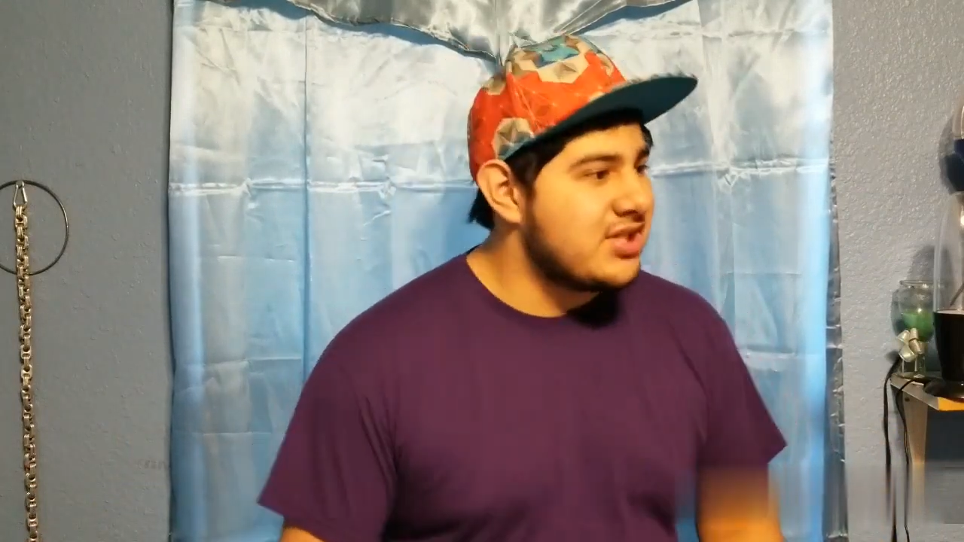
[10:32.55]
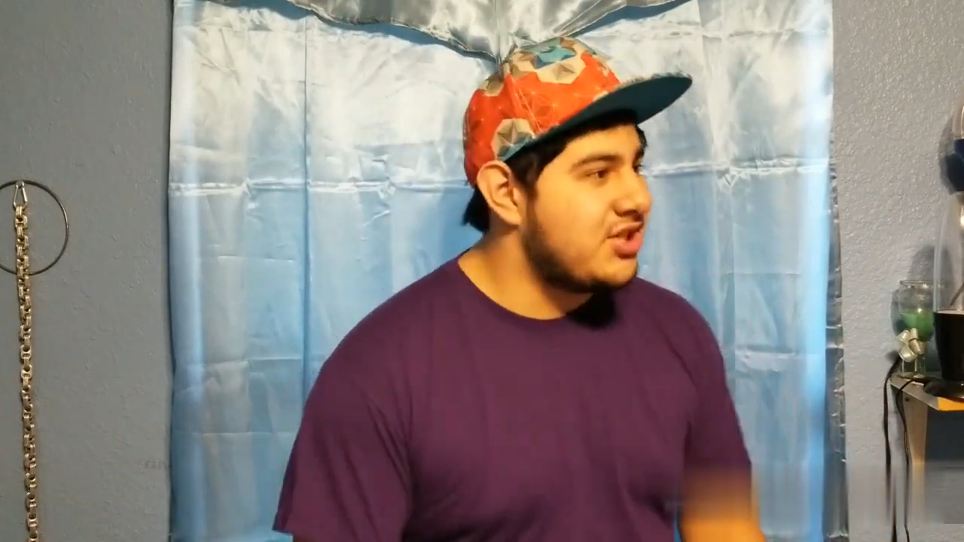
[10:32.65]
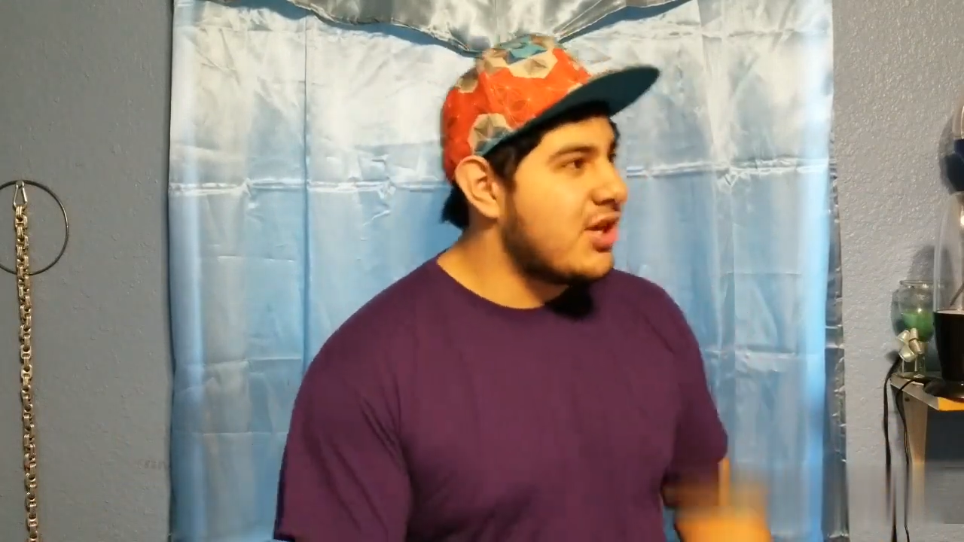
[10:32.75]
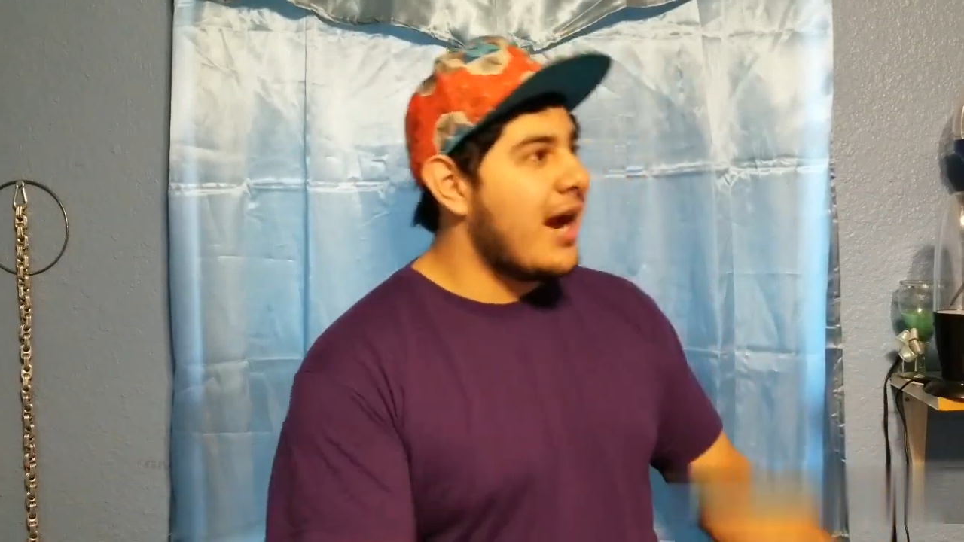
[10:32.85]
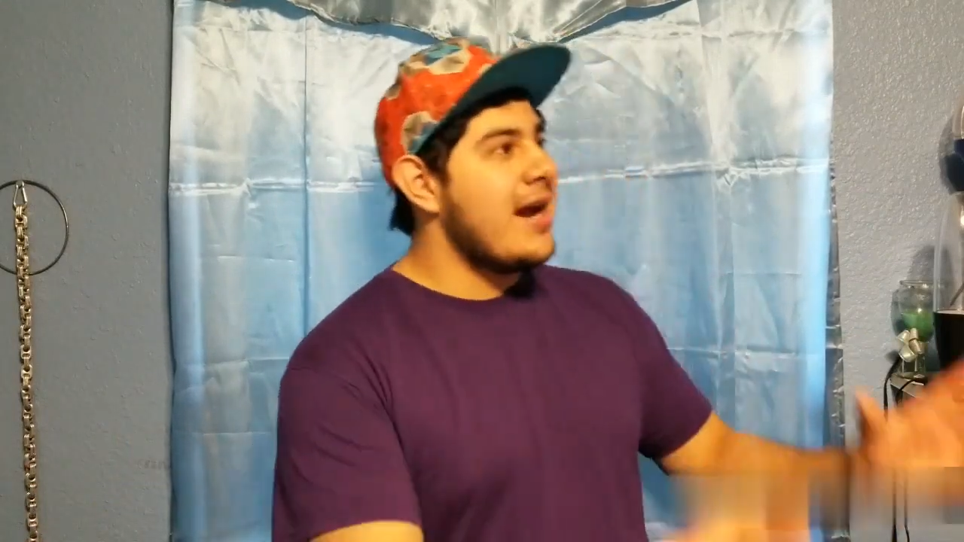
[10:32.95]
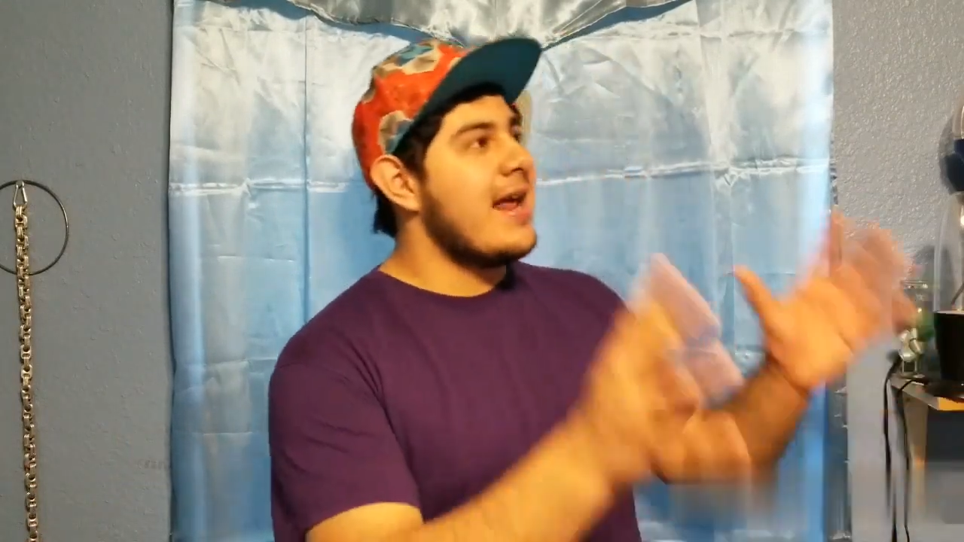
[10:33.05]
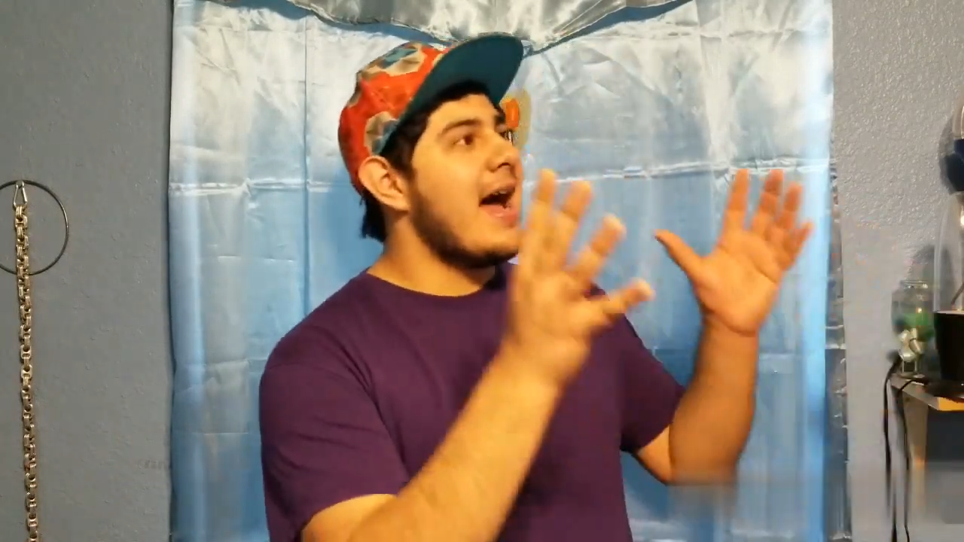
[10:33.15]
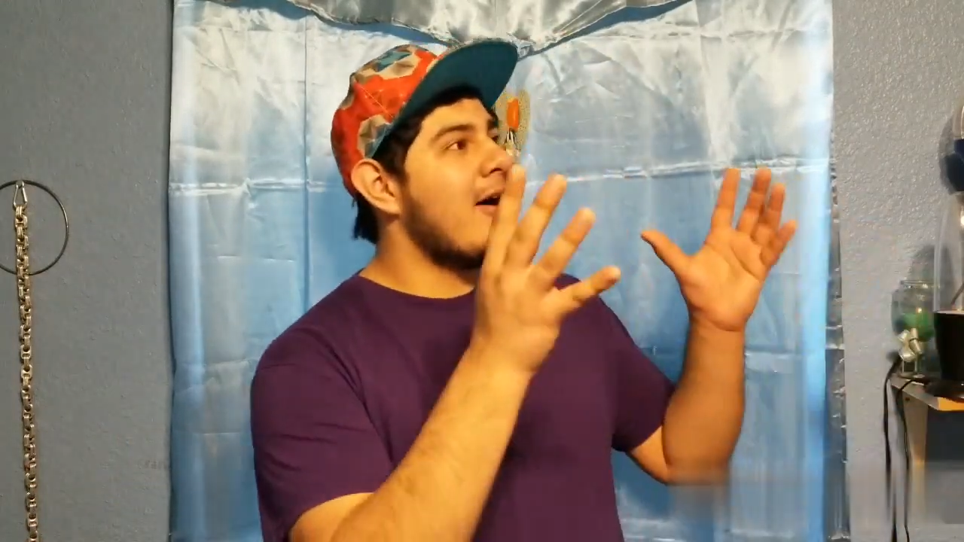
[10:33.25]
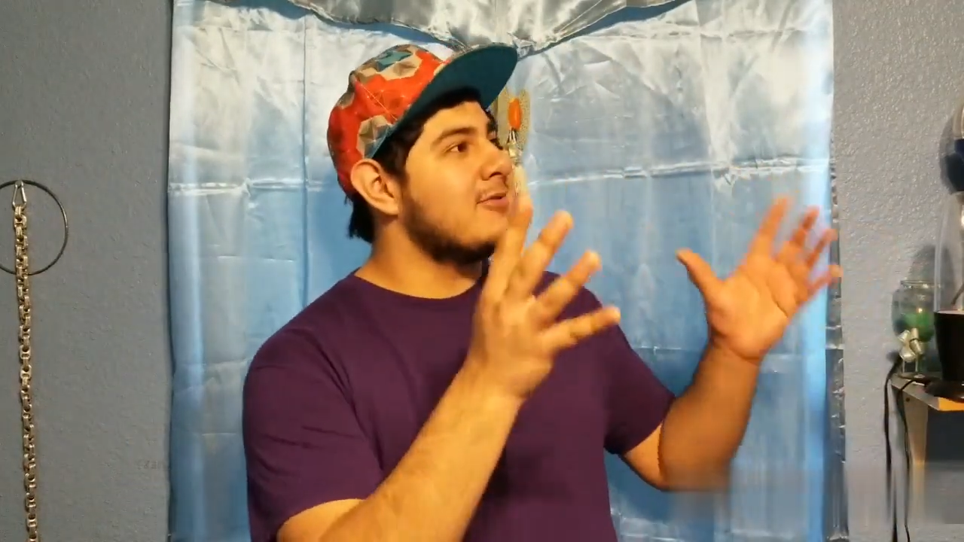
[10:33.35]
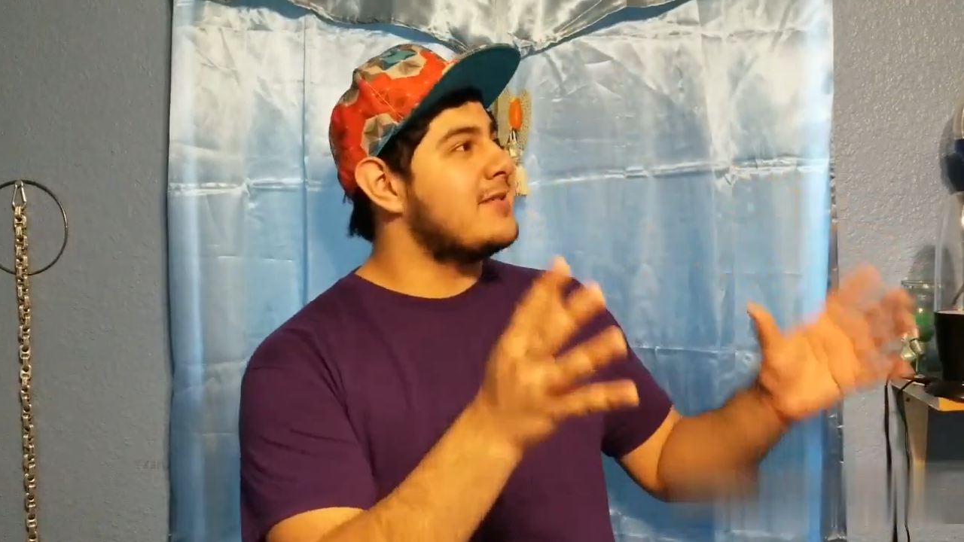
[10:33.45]
giant
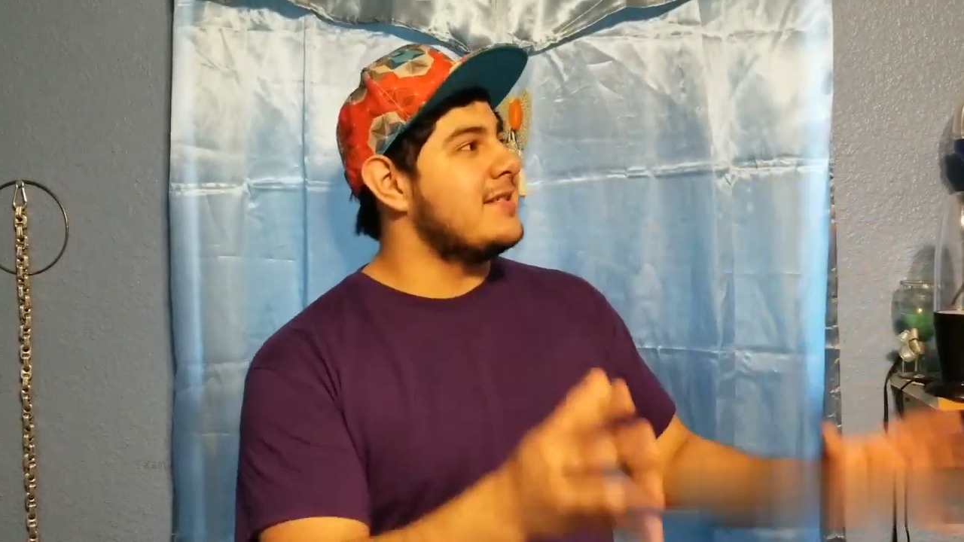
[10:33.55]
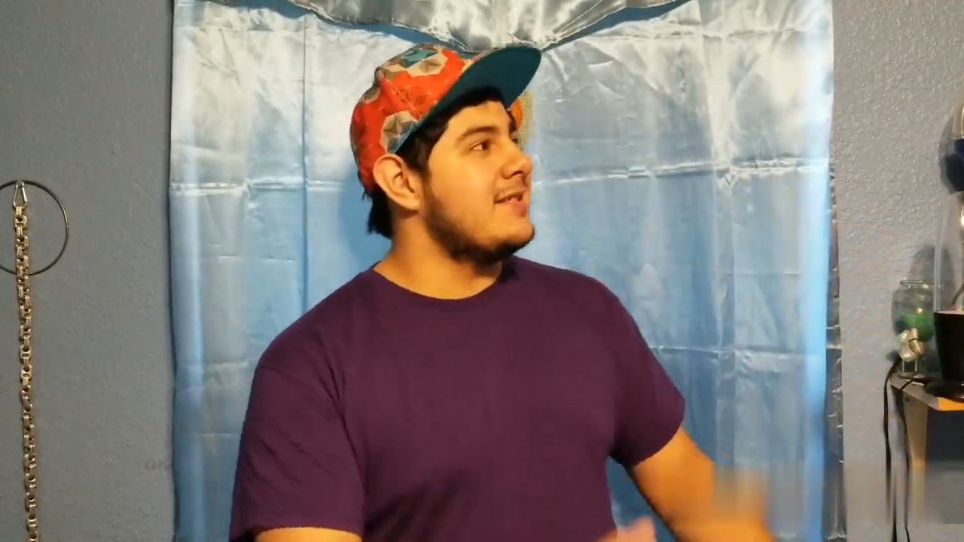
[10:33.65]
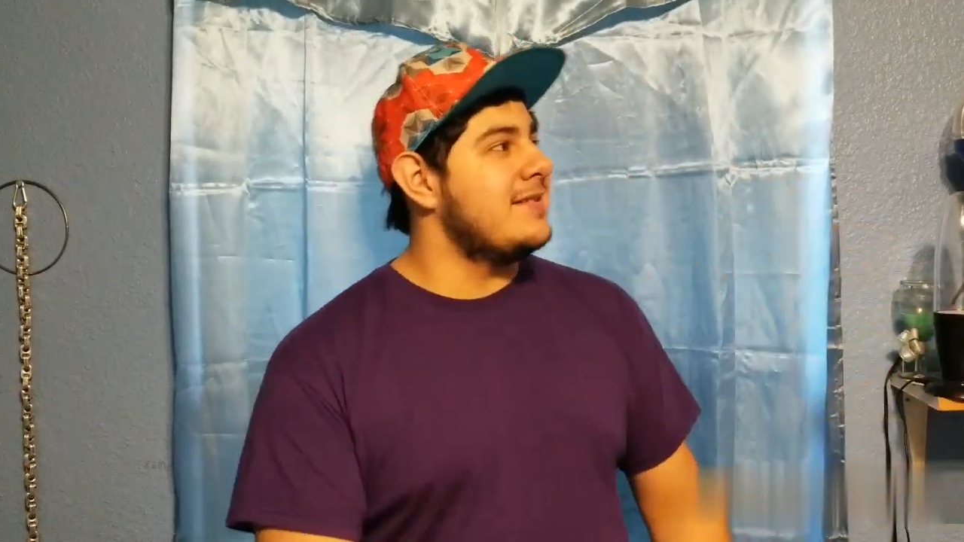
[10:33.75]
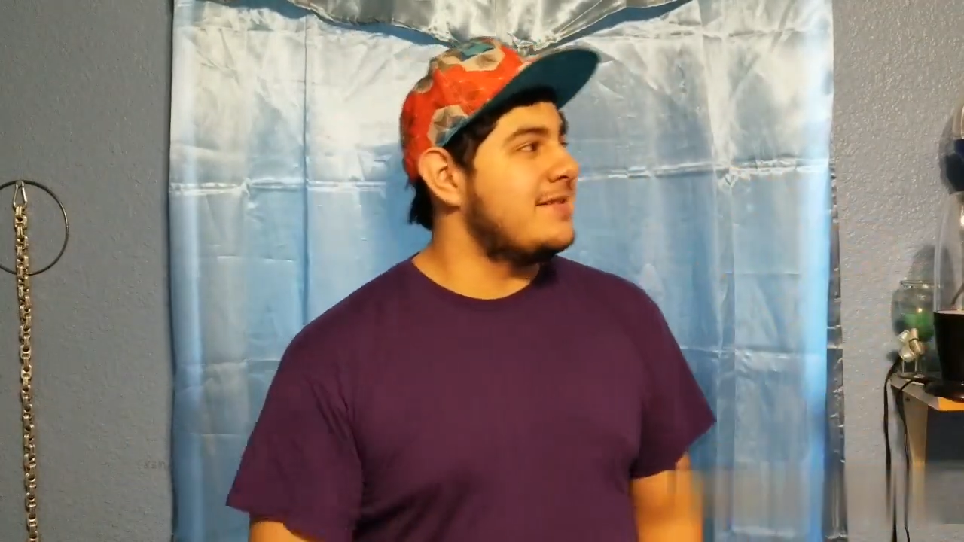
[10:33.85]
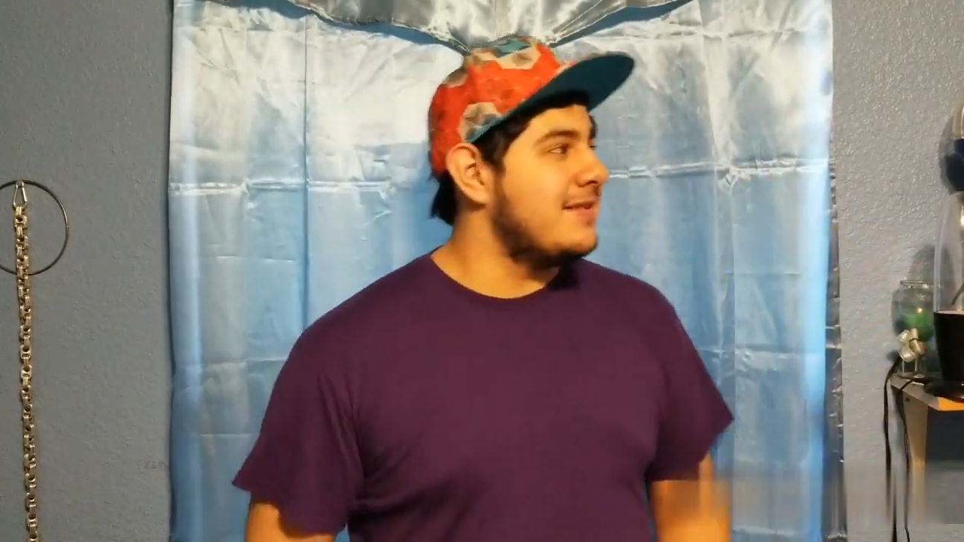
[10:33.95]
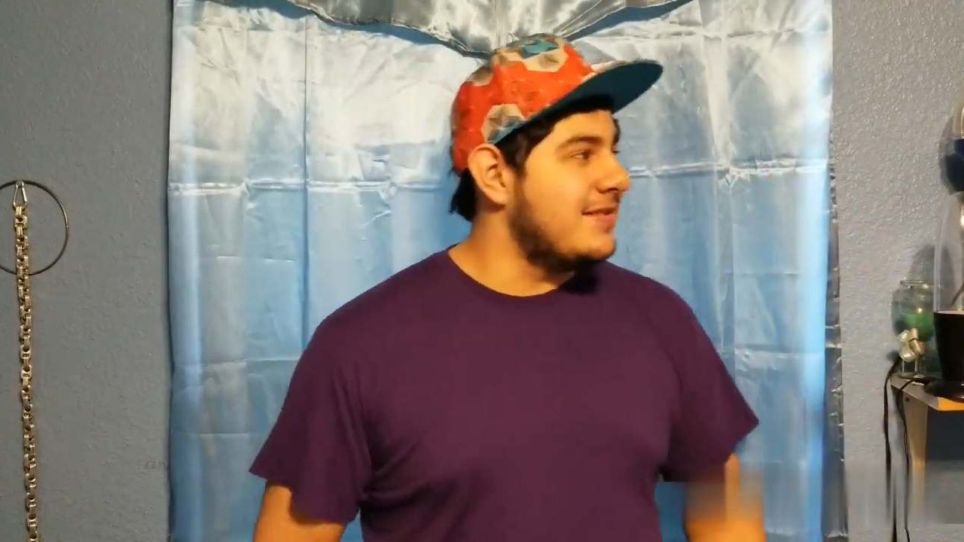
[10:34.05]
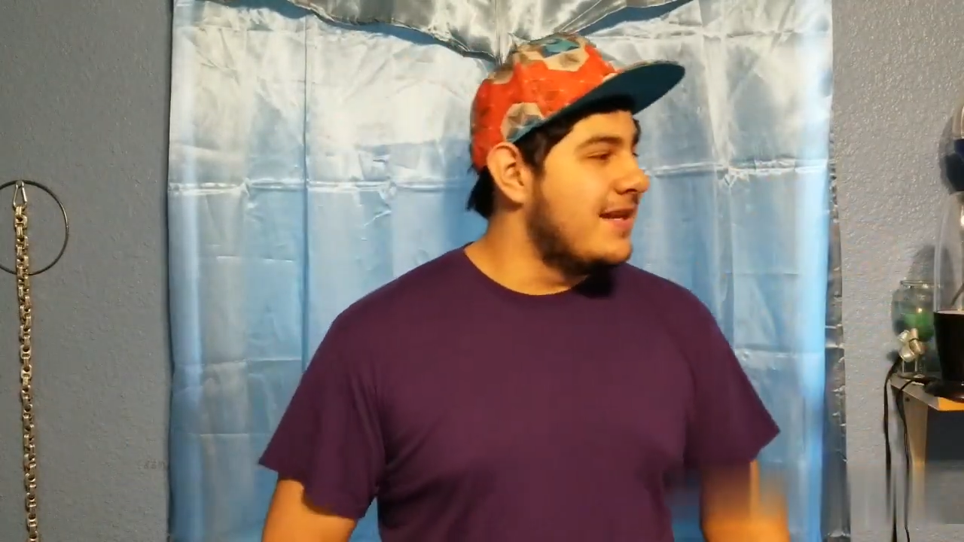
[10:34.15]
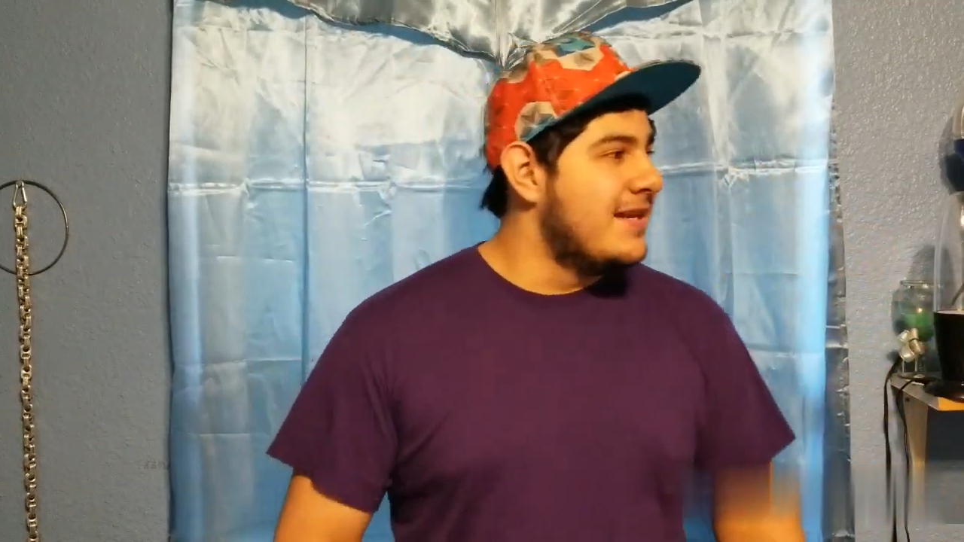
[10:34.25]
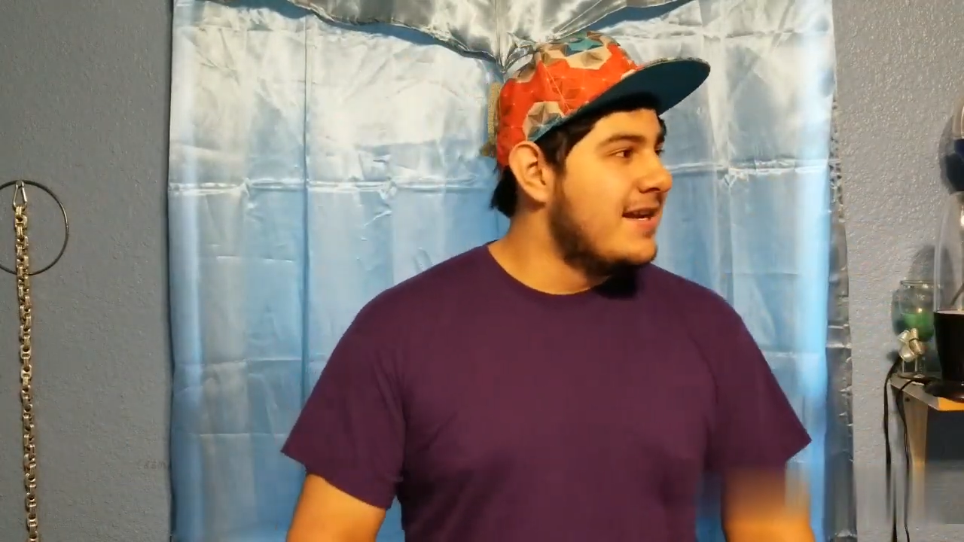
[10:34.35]
houses and